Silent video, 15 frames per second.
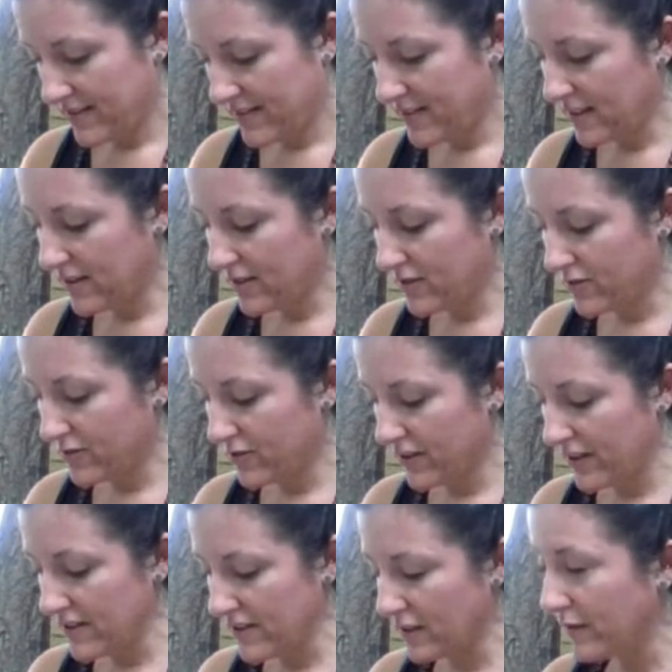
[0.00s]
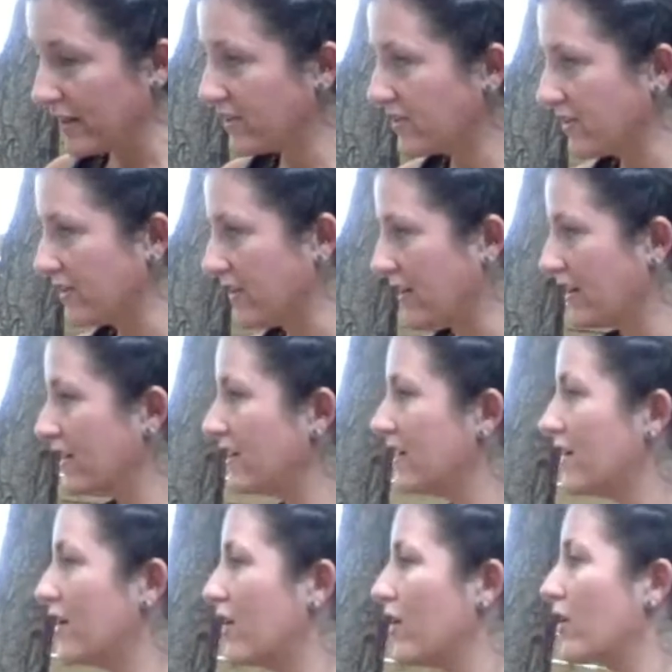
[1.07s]
So here's a question, y'all.
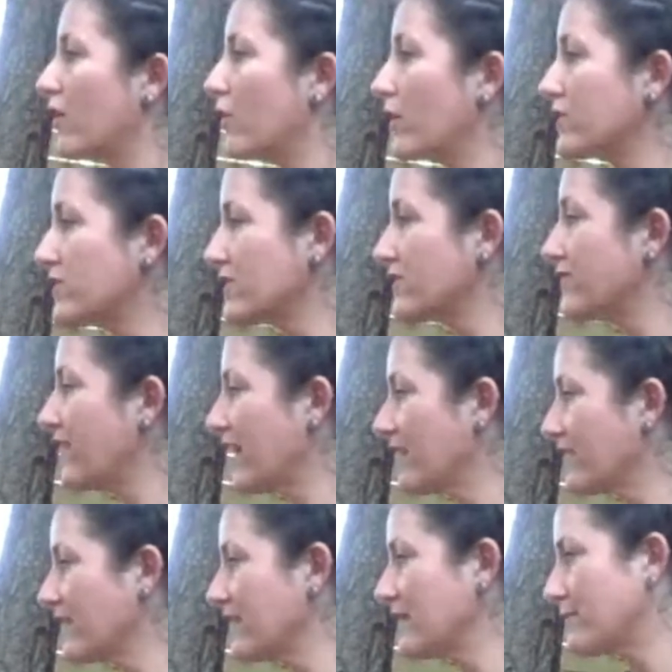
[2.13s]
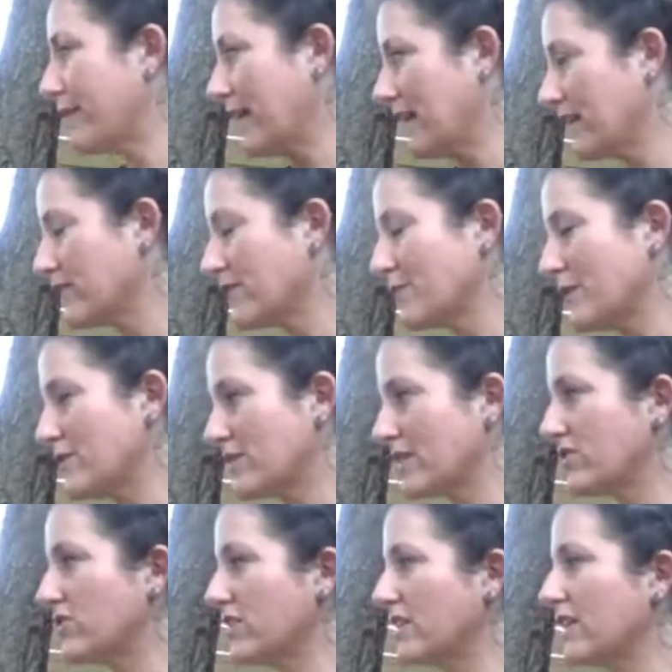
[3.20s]
What's your favorite band or
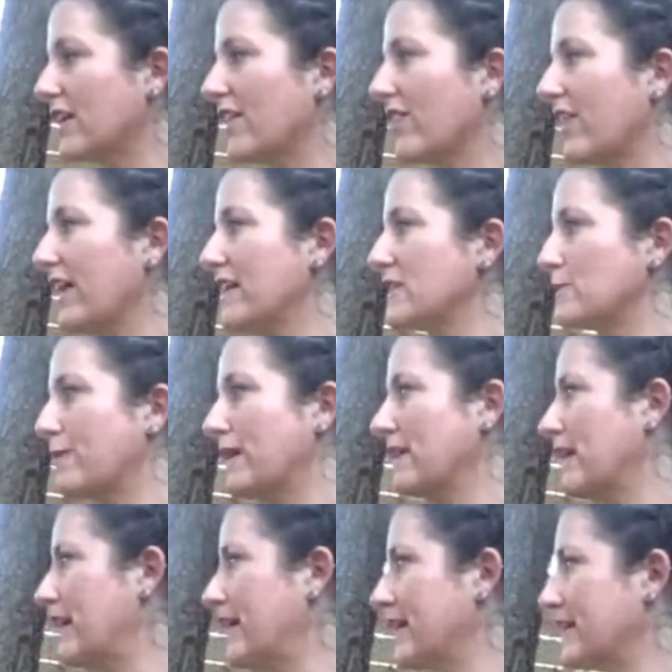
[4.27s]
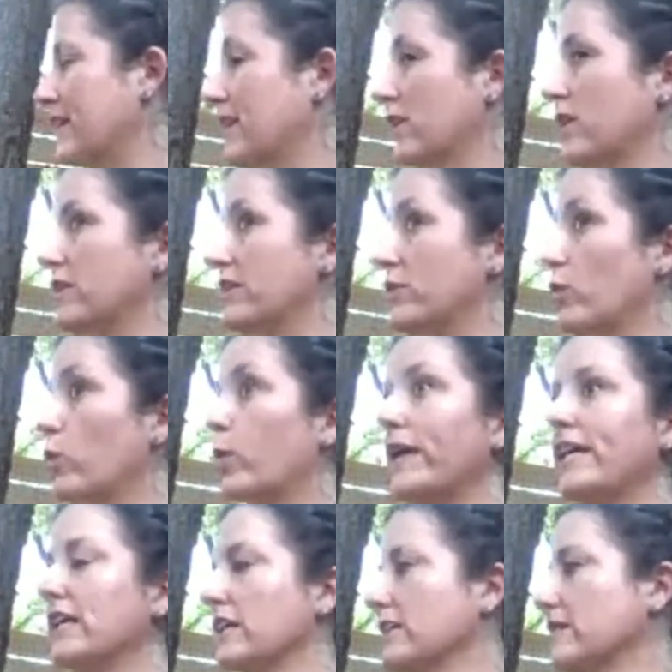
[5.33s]
musician that has been like
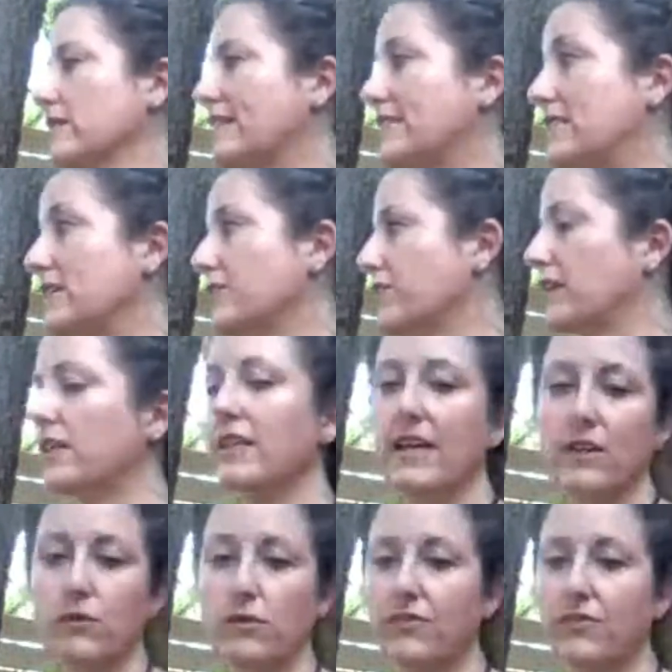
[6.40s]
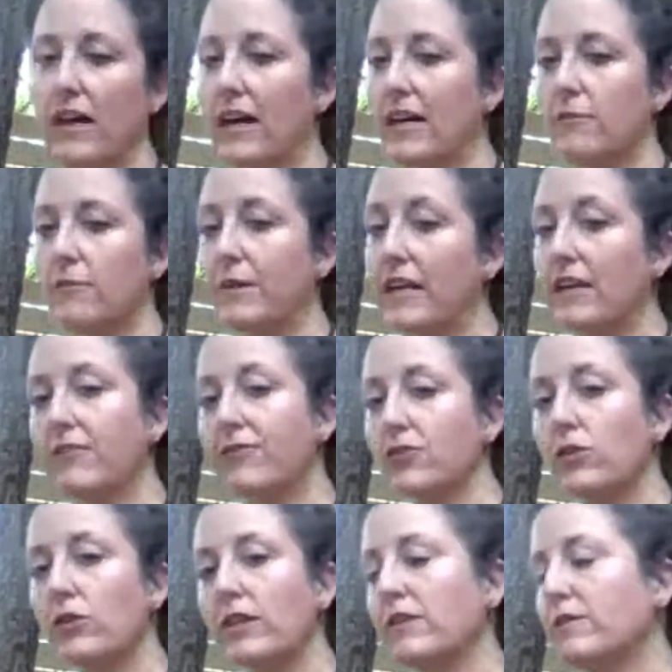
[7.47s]
weird, like different? Like we've got Pink
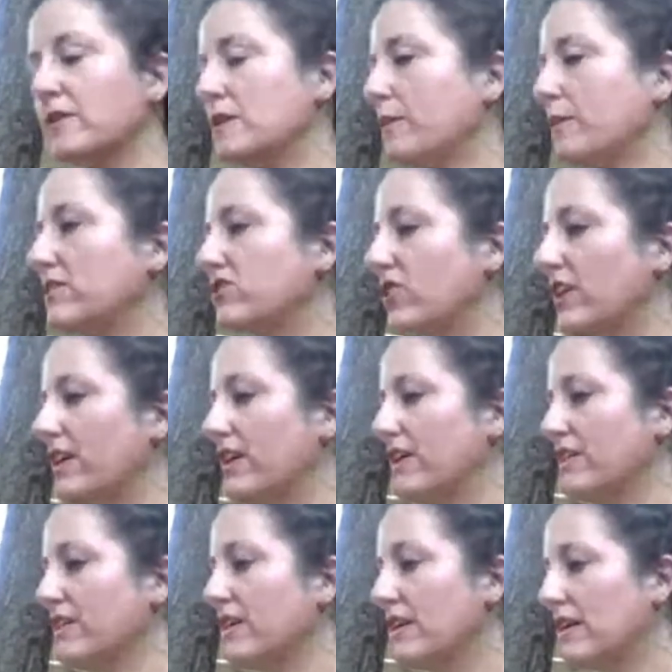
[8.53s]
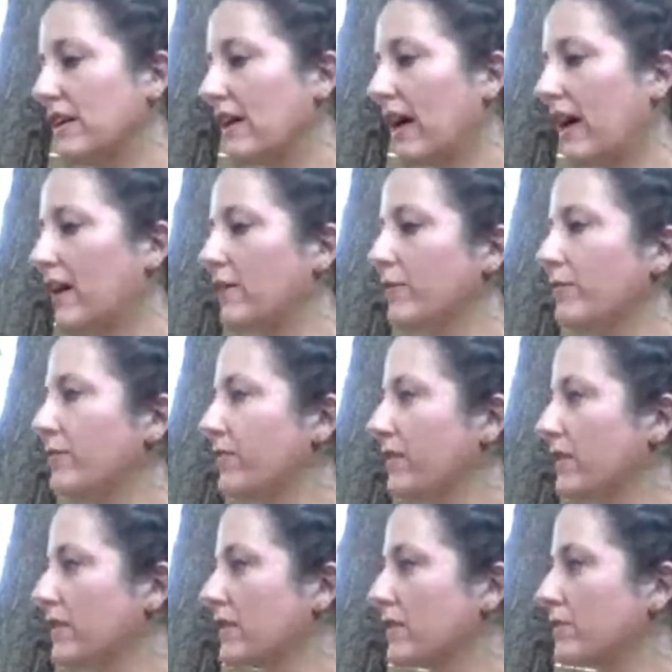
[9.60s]
Floyd was mentioned.
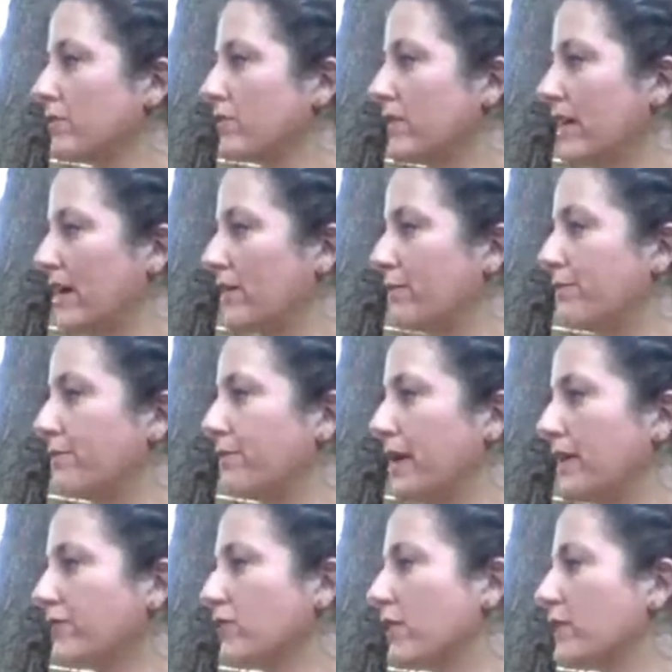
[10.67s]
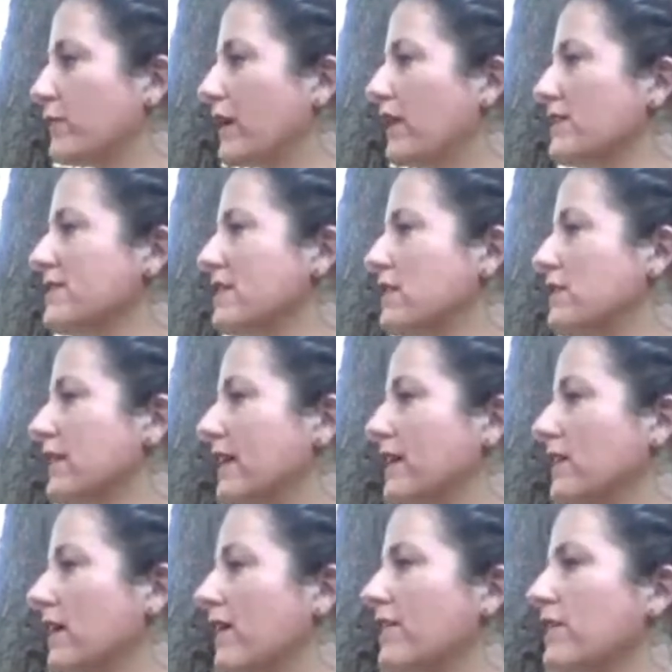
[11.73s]
Yeah, Pink Floyd. We also
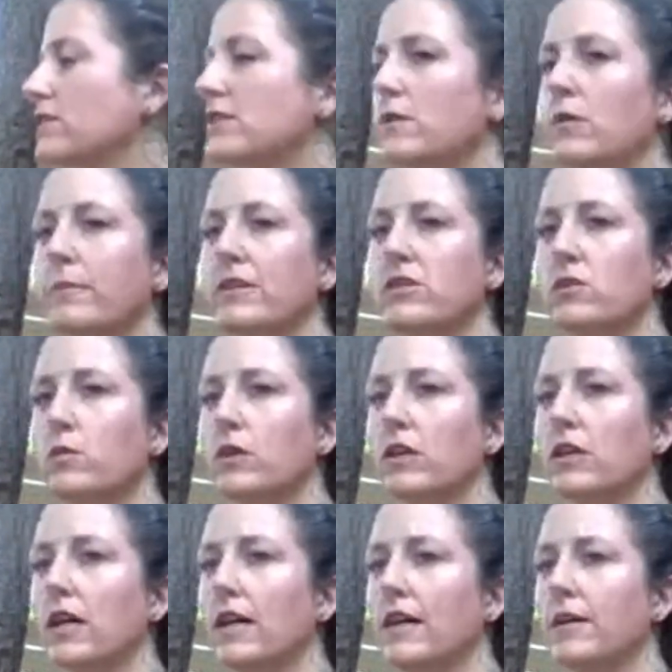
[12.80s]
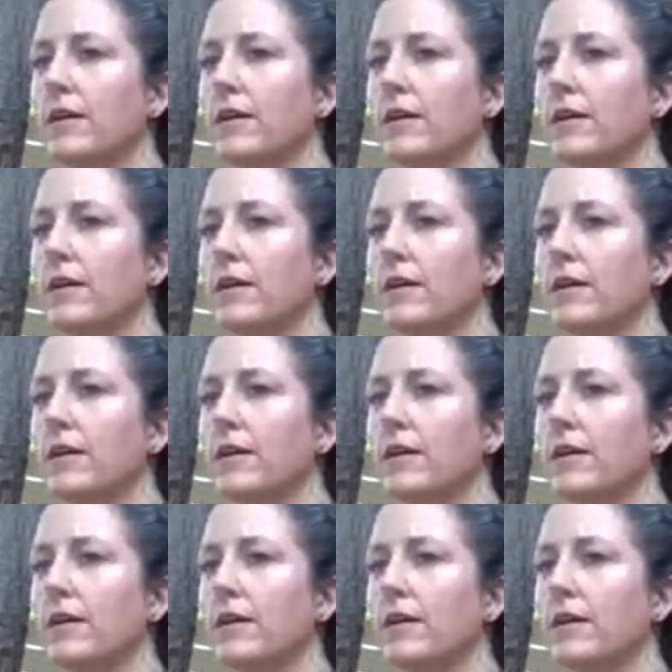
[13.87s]
like others that were mentioned were